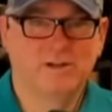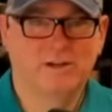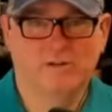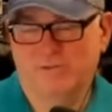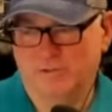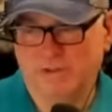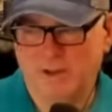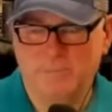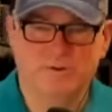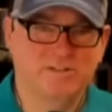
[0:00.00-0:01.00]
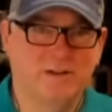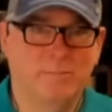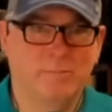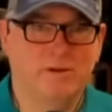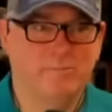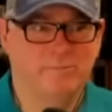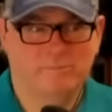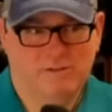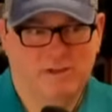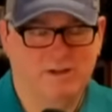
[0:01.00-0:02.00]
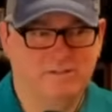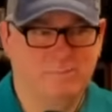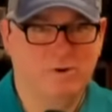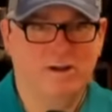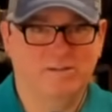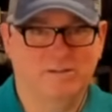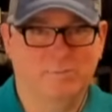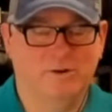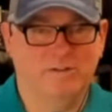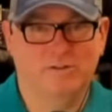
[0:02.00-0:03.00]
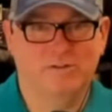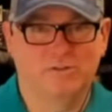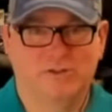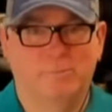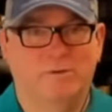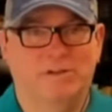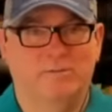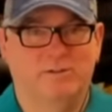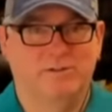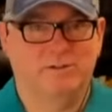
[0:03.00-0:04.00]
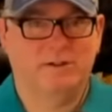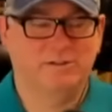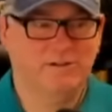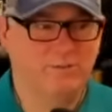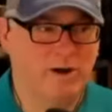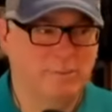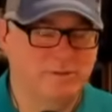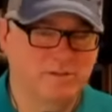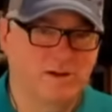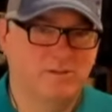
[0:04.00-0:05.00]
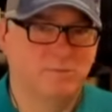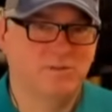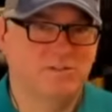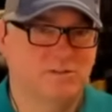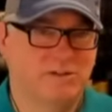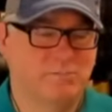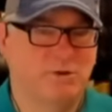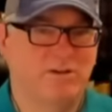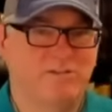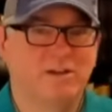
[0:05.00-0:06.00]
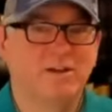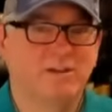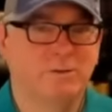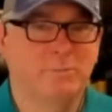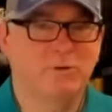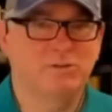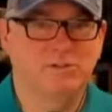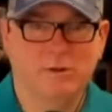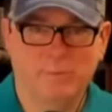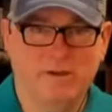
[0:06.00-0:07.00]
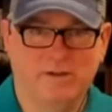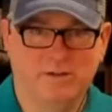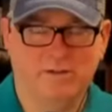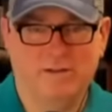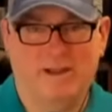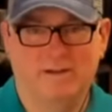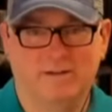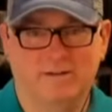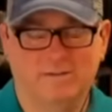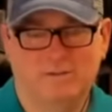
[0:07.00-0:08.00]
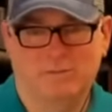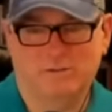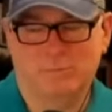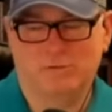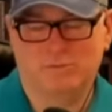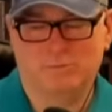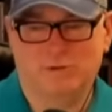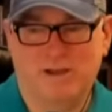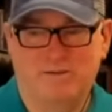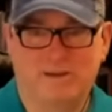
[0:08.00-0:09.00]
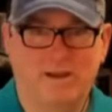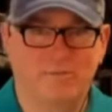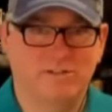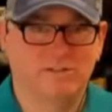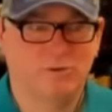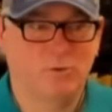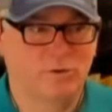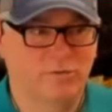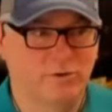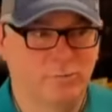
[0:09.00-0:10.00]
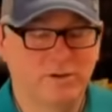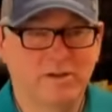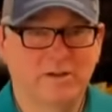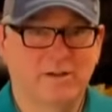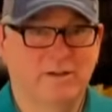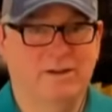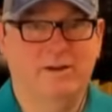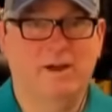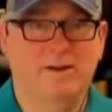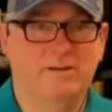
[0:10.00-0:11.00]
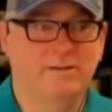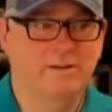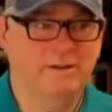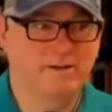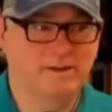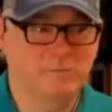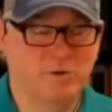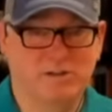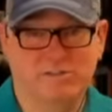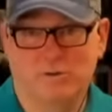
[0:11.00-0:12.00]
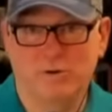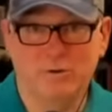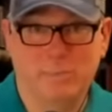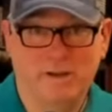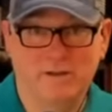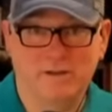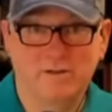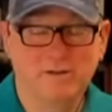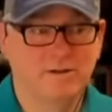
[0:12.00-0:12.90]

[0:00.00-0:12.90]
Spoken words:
And if you're a layperson, that may be kind of surprising. The prosecutor should believe that they're guilty, right? But they're not supposed to express their personal opinion of that. They are supposed to rely on the evidence in the courtroom and not express their own opinion